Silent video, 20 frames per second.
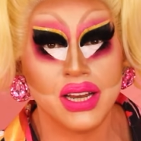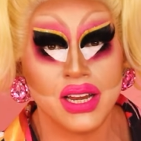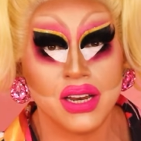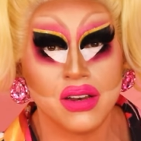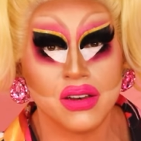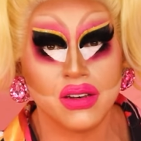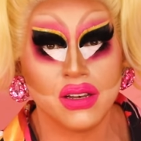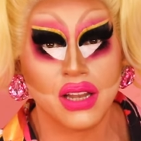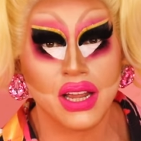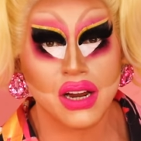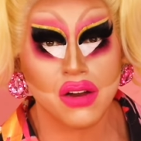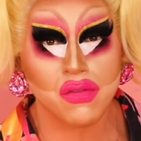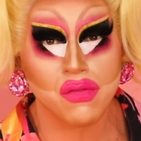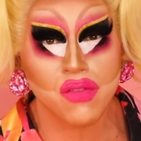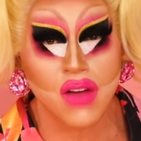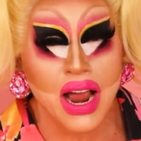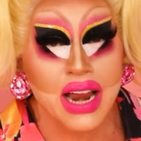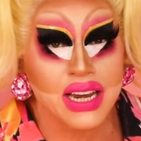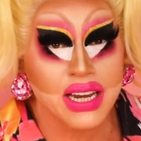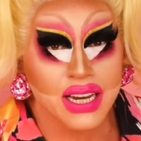in like
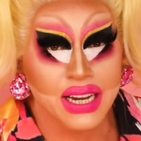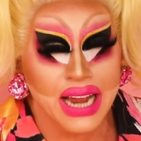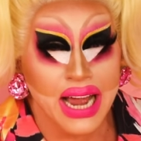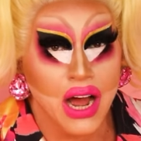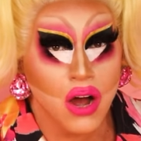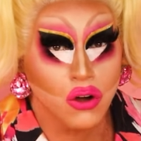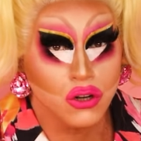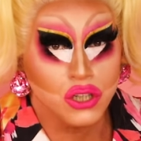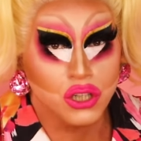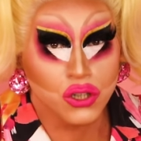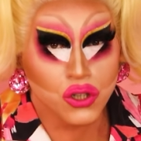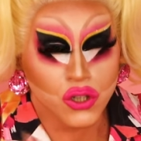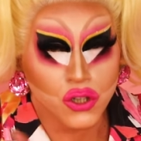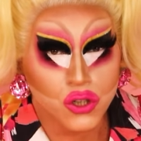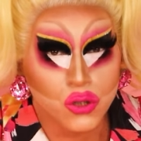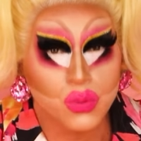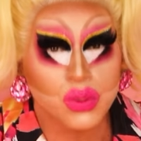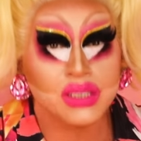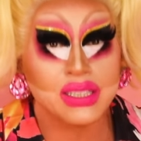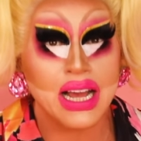finding out
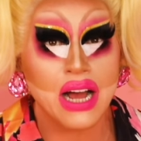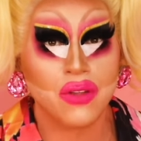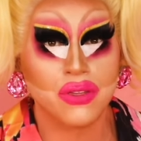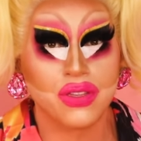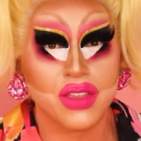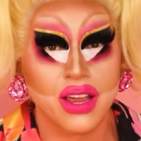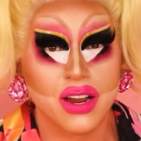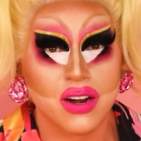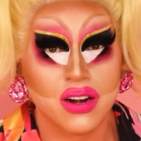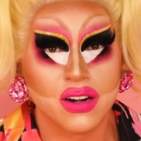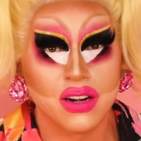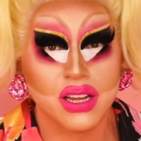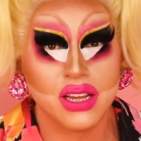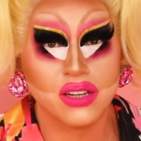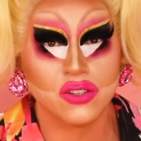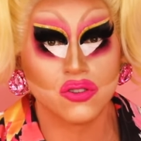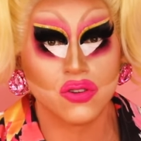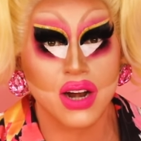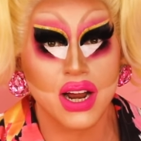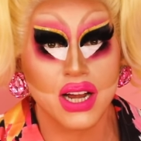who was out there
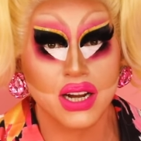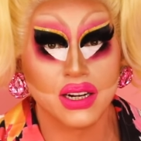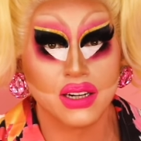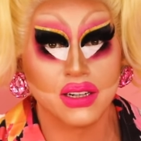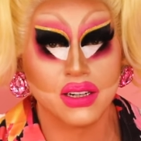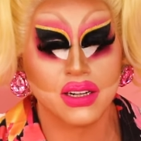in drag.